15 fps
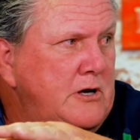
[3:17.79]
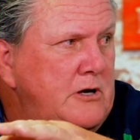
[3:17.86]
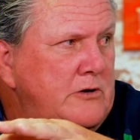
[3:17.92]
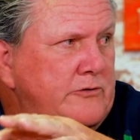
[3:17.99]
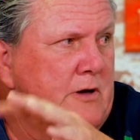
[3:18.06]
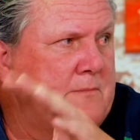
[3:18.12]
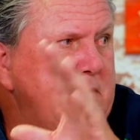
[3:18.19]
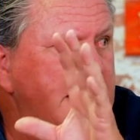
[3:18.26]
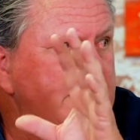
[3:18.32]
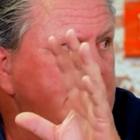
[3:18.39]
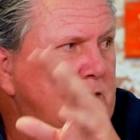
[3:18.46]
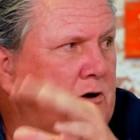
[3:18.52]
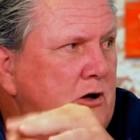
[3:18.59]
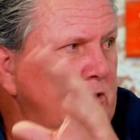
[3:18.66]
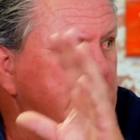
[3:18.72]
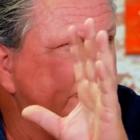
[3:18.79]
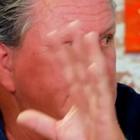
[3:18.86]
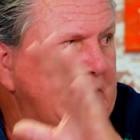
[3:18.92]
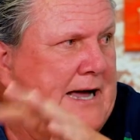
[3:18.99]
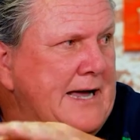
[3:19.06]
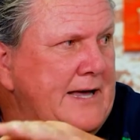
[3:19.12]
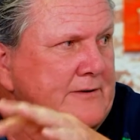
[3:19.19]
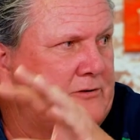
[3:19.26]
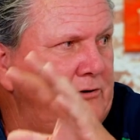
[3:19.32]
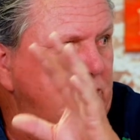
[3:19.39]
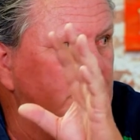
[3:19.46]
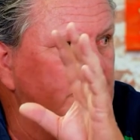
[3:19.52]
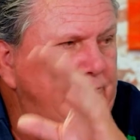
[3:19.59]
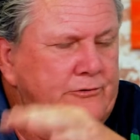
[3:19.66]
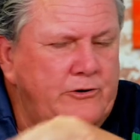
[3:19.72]
So maybe Colossanesi
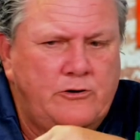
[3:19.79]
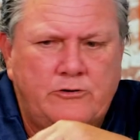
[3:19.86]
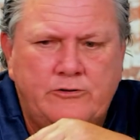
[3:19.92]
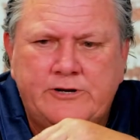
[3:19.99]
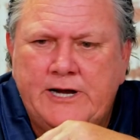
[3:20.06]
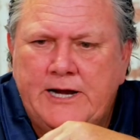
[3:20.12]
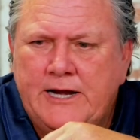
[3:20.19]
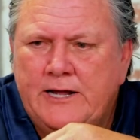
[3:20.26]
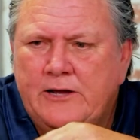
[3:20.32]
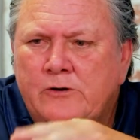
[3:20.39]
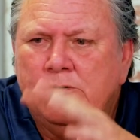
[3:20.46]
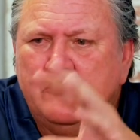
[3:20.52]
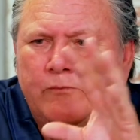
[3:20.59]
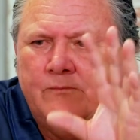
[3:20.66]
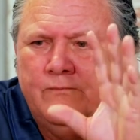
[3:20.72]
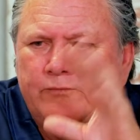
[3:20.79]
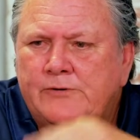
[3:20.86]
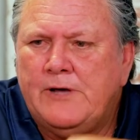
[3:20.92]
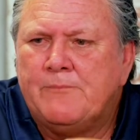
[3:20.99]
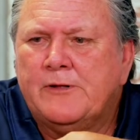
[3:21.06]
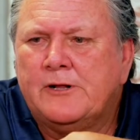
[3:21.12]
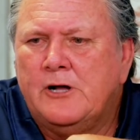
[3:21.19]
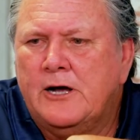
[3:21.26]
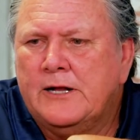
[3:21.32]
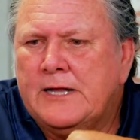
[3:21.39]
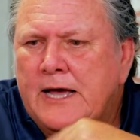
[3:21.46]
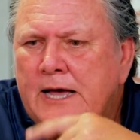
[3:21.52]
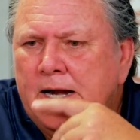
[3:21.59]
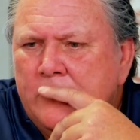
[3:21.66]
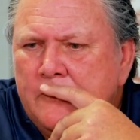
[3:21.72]
or Fiorentini or something like
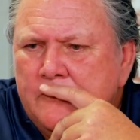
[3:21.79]
that.